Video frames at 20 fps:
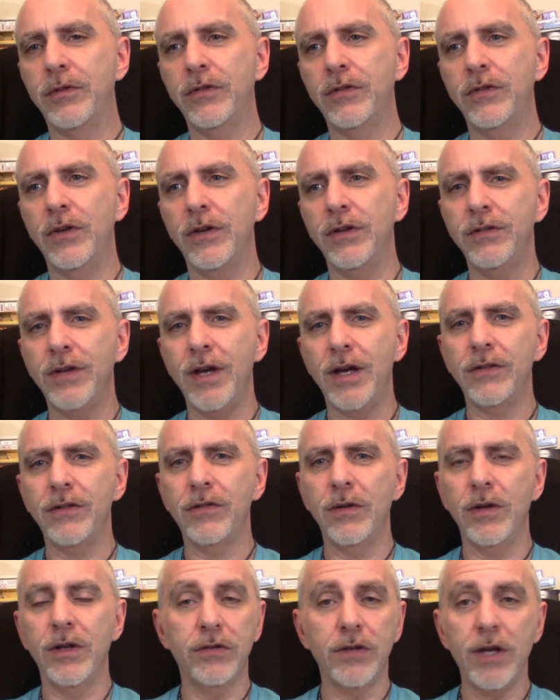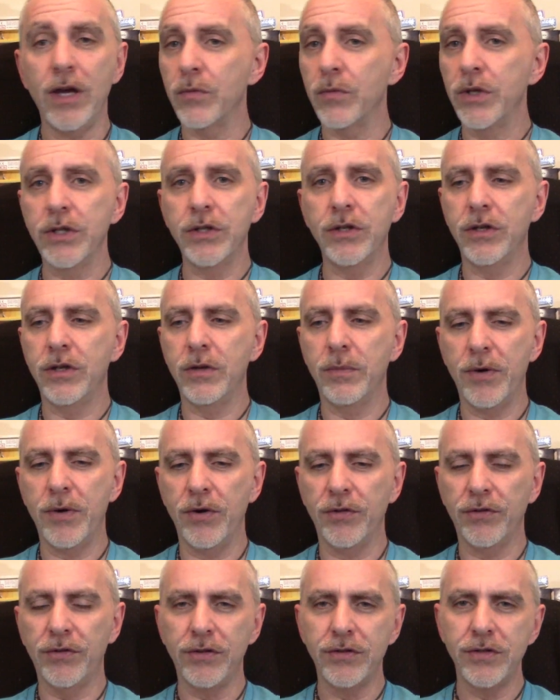It's got really good
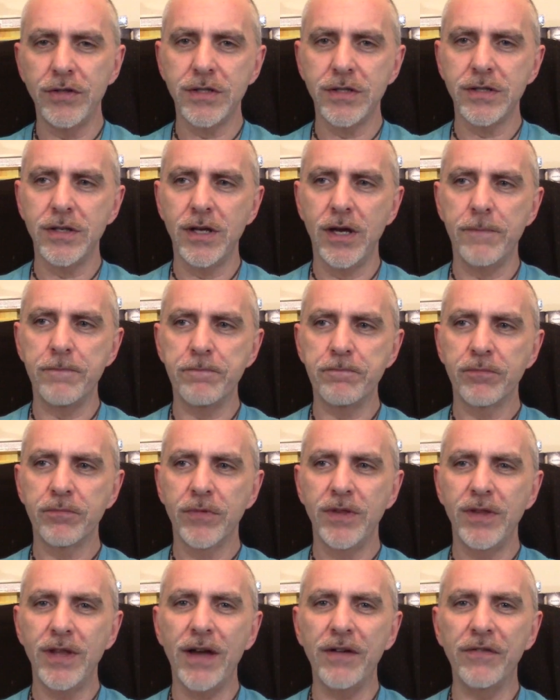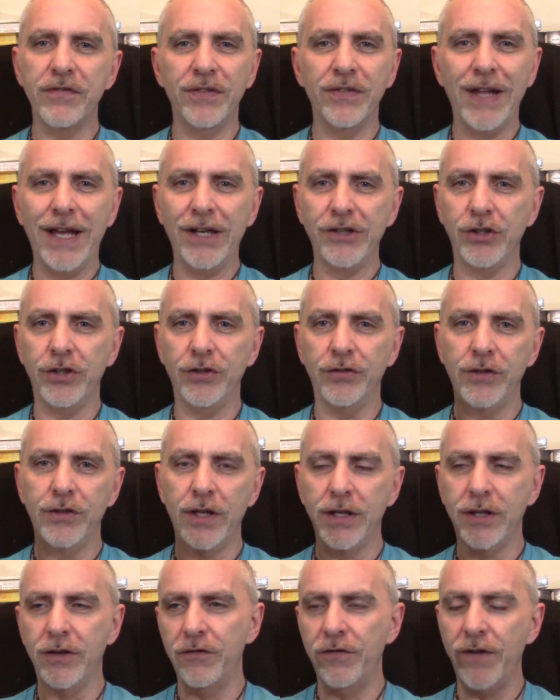components. It's just not flashy. It's not
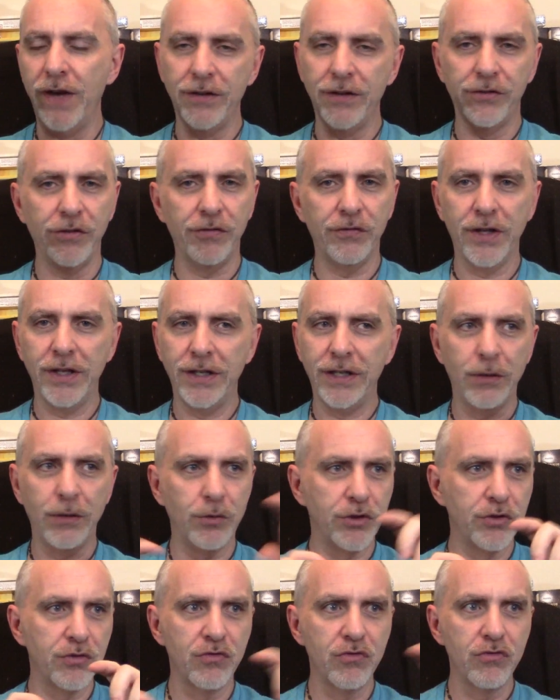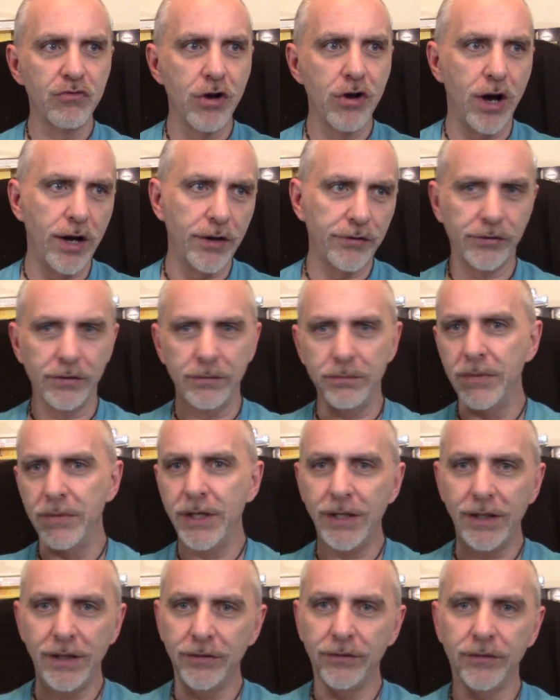like a Fantasy Flight game with awesome
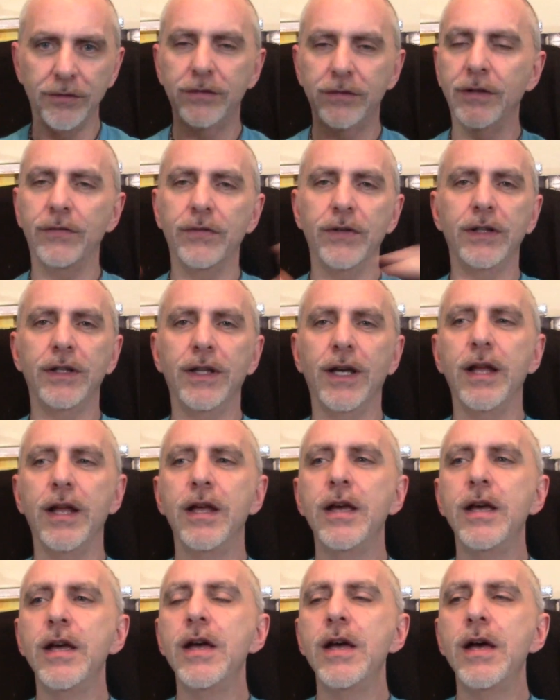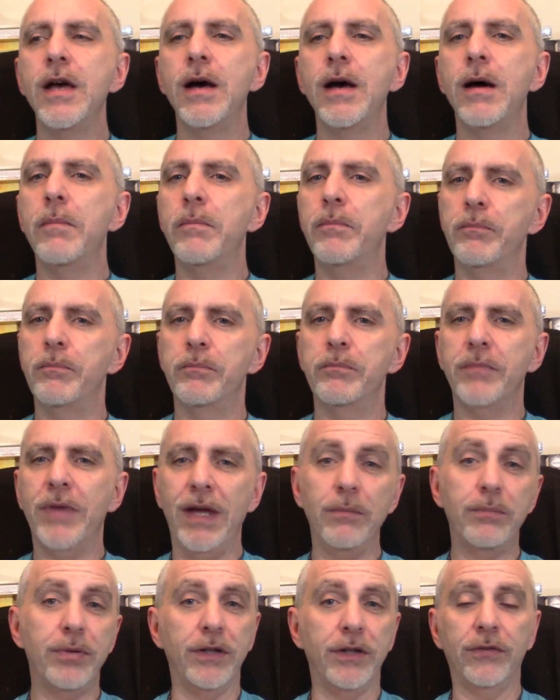minis and stuff like that.
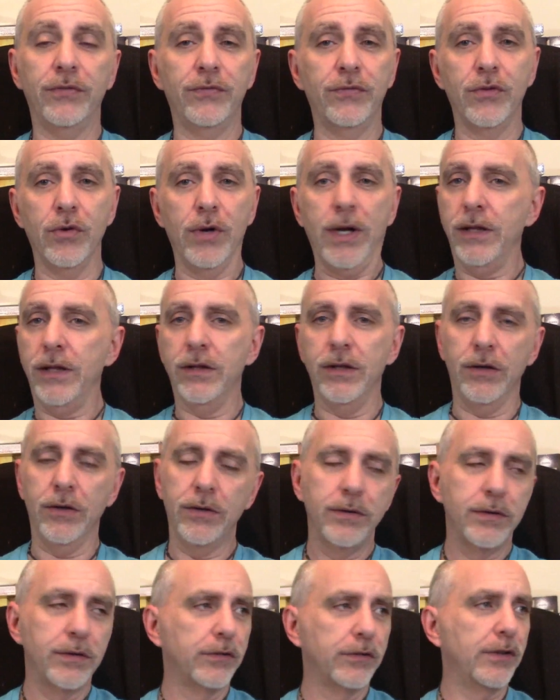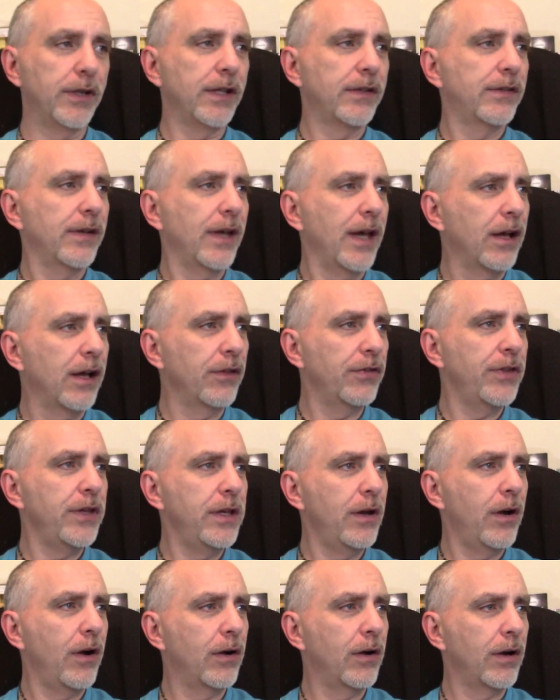Gameplay's great though. So that's
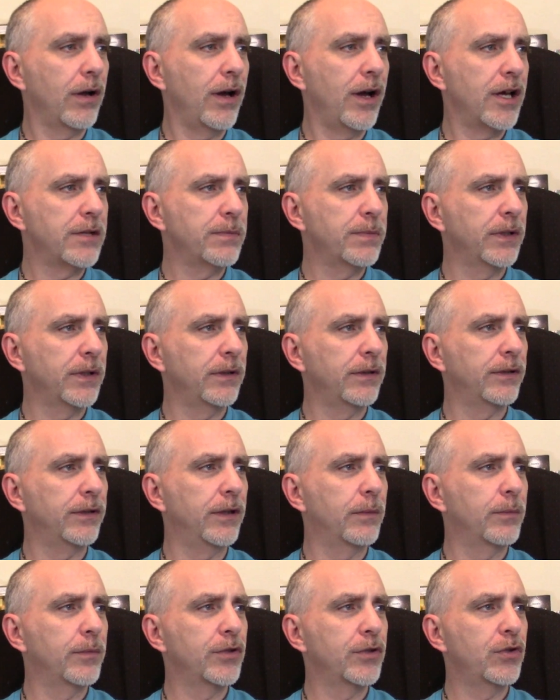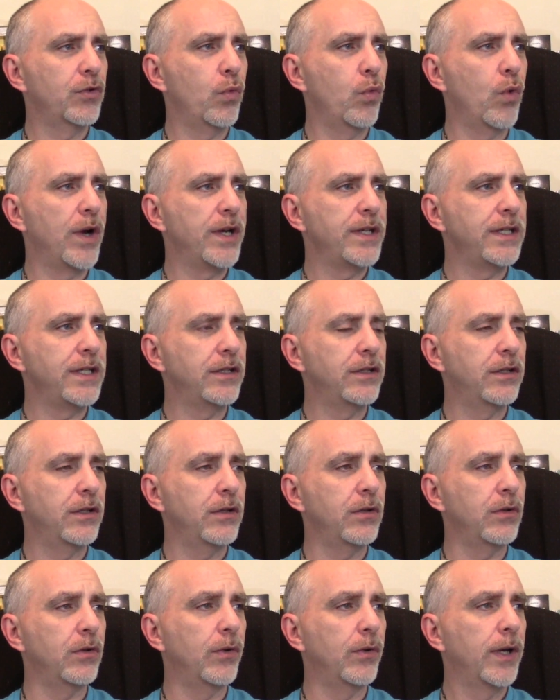Healthy Heart Hospital number
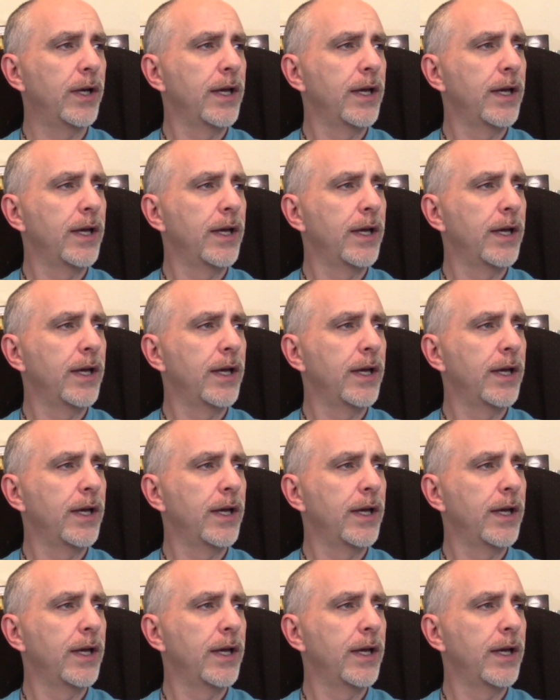22.